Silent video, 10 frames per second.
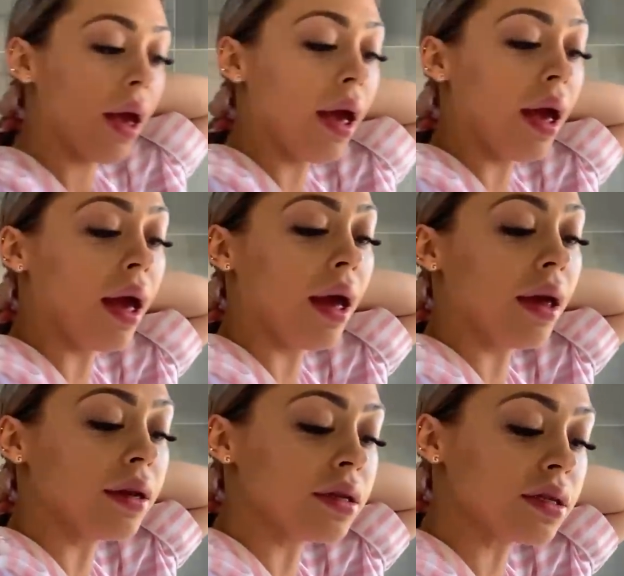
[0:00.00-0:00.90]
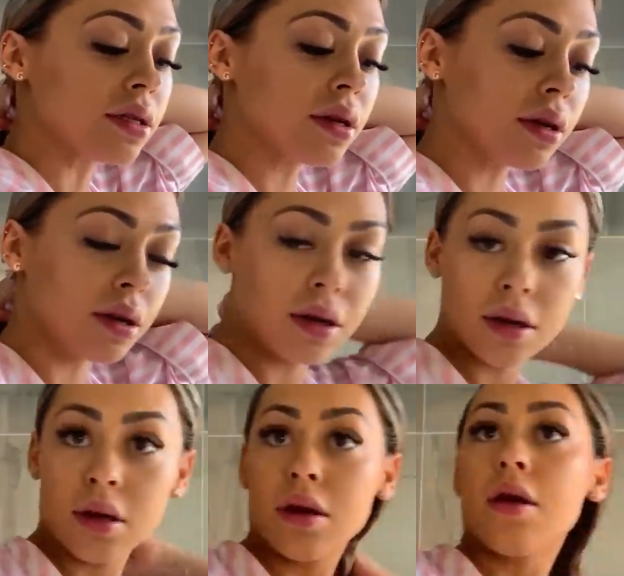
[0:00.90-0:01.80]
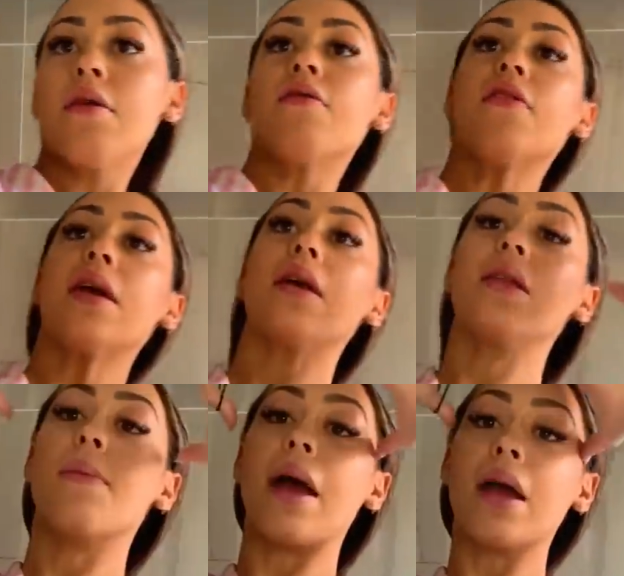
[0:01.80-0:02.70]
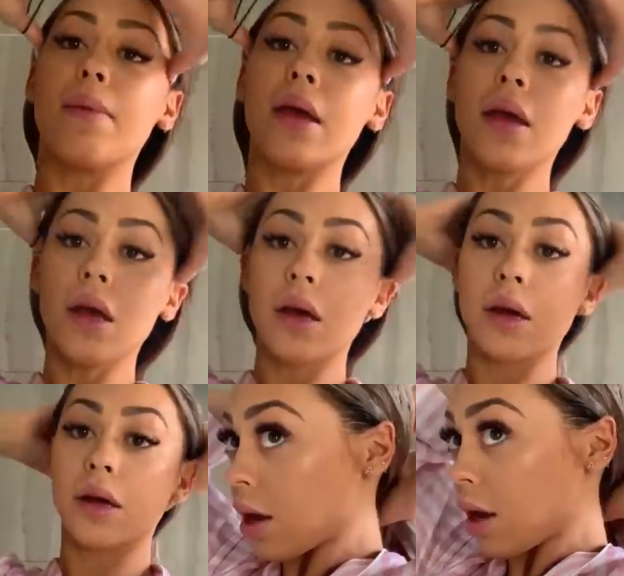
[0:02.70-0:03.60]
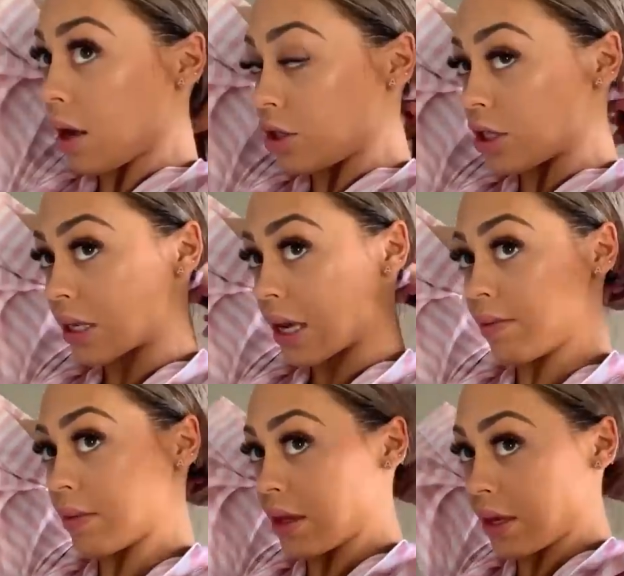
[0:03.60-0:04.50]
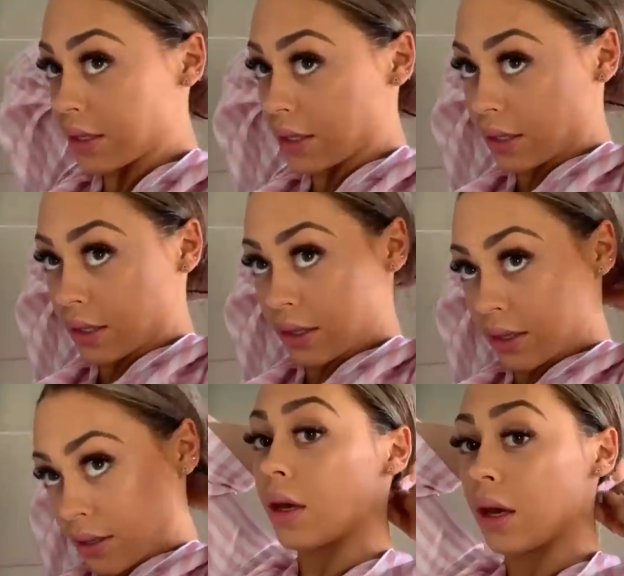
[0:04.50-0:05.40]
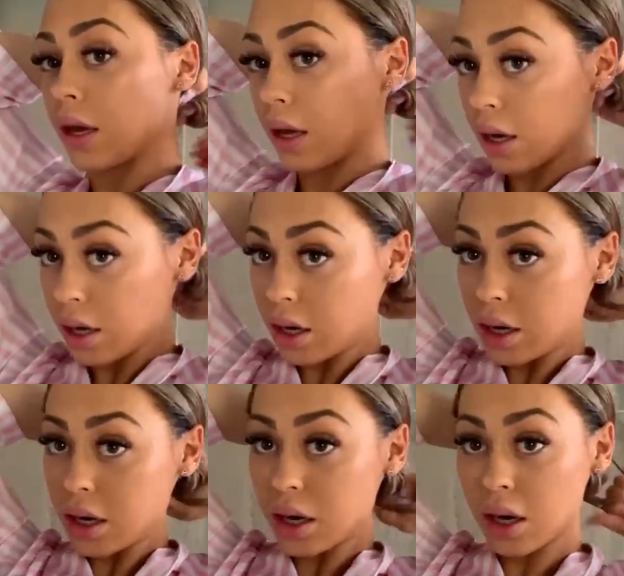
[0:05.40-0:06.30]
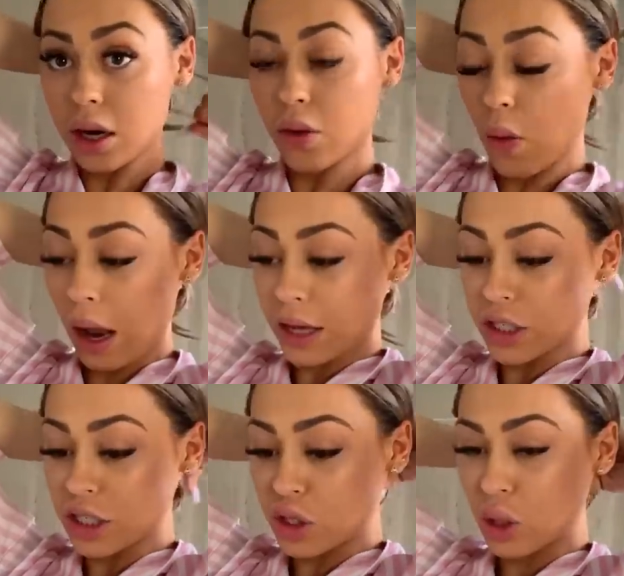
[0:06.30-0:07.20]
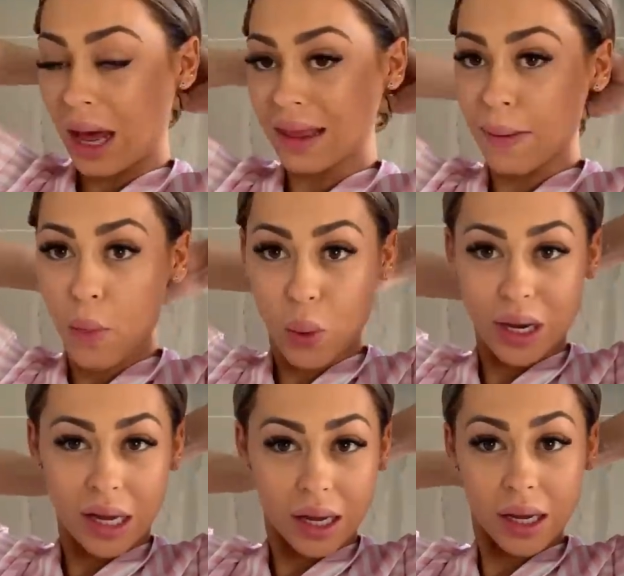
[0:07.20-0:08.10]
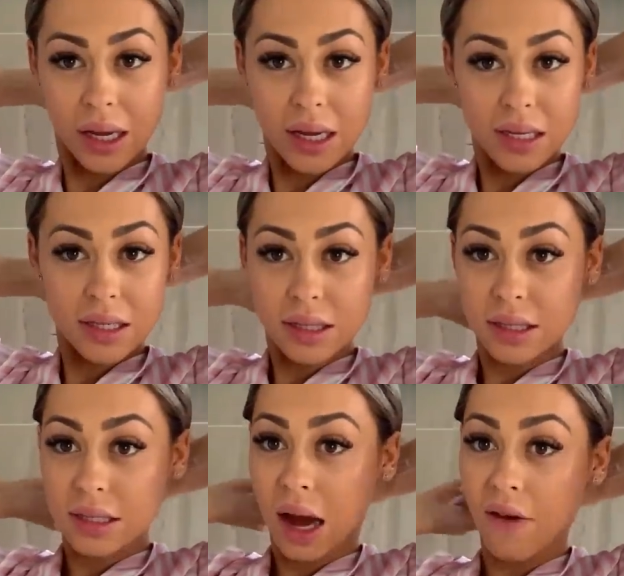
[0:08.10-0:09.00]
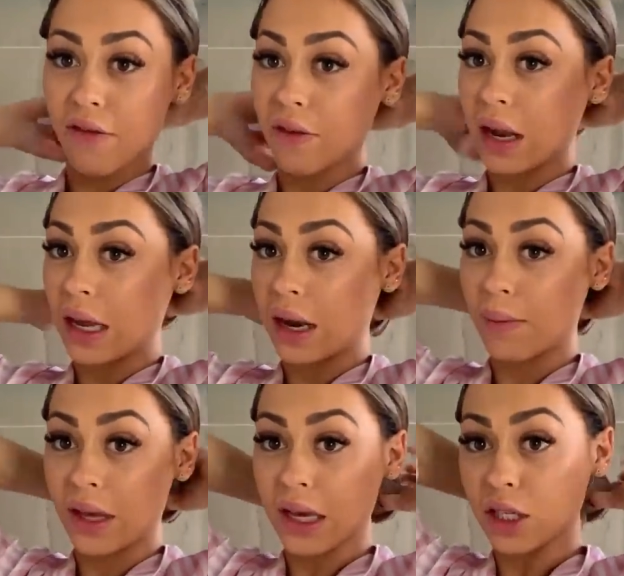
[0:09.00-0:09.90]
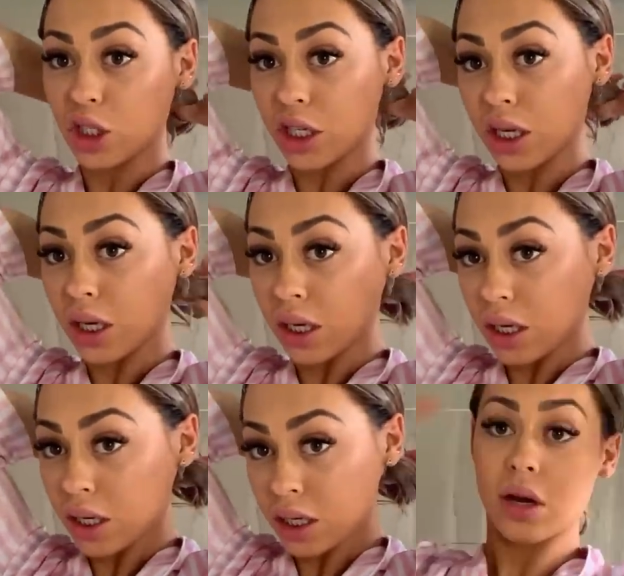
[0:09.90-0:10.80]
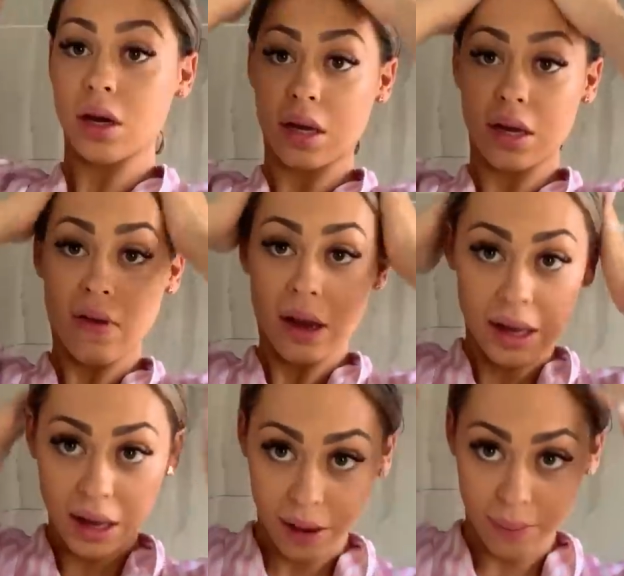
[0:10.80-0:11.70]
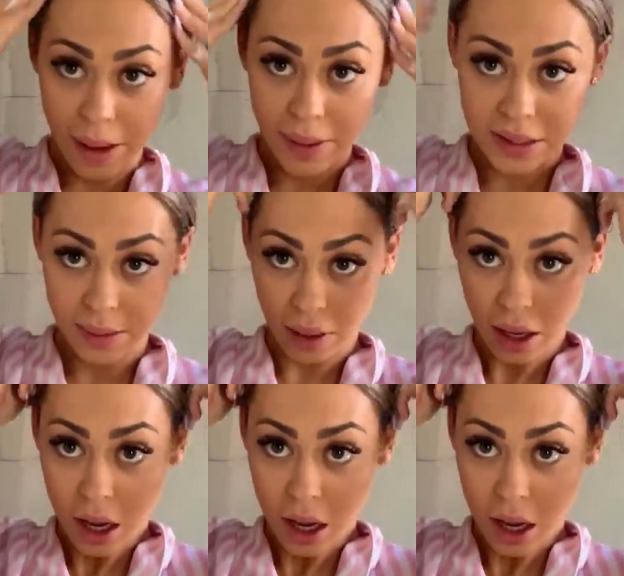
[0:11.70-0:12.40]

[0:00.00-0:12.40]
and feed the baby and just keep this in while I just do like the morning stuff, clean up the kitchen, give Aaliyah maybe some